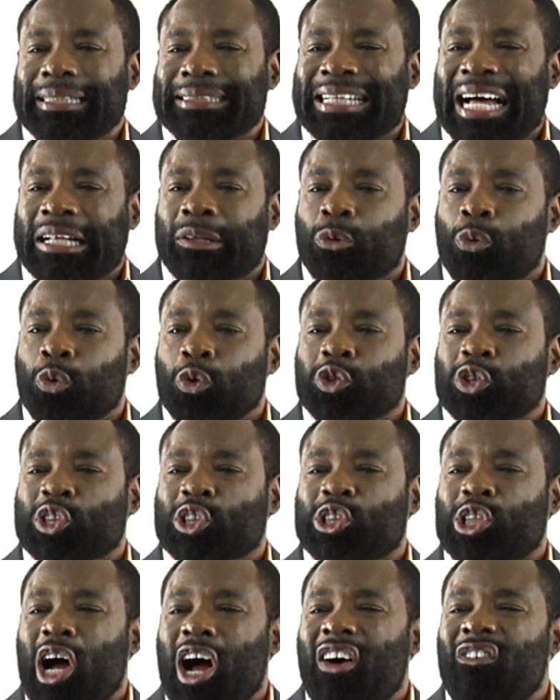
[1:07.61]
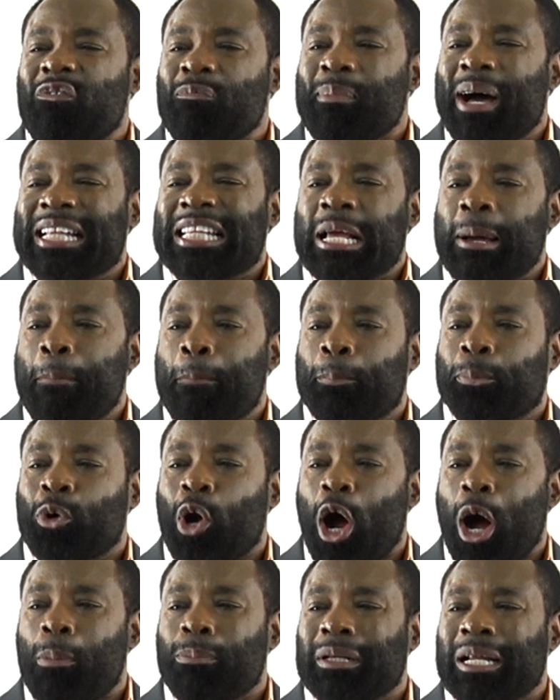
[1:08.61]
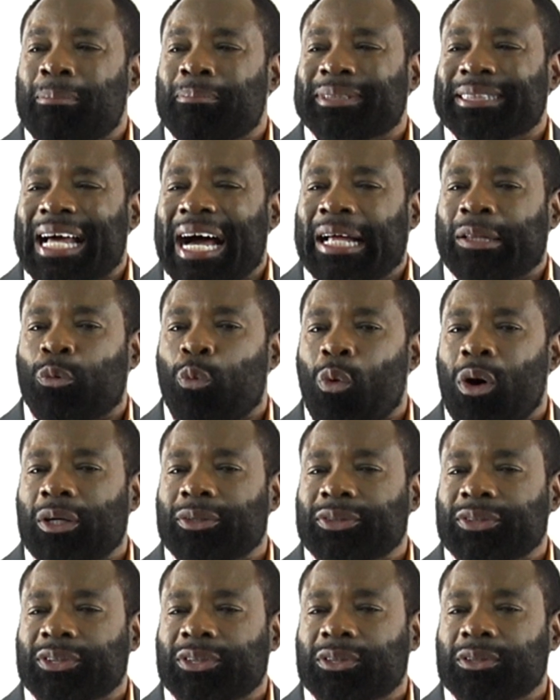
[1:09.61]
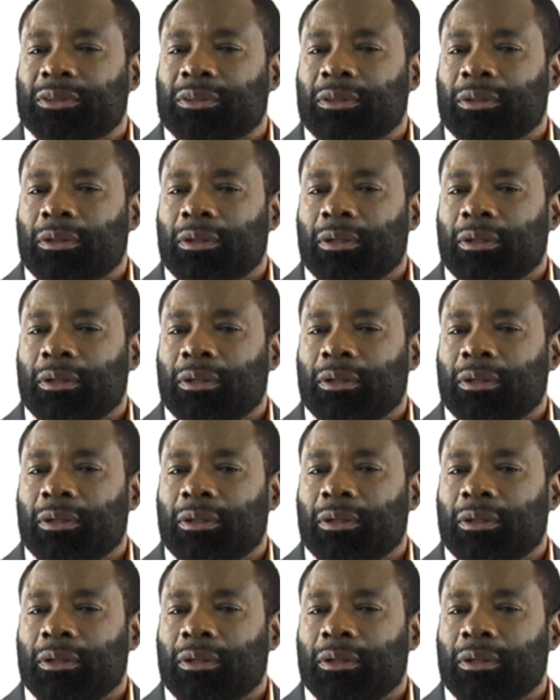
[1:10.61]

that could solve many problems at once.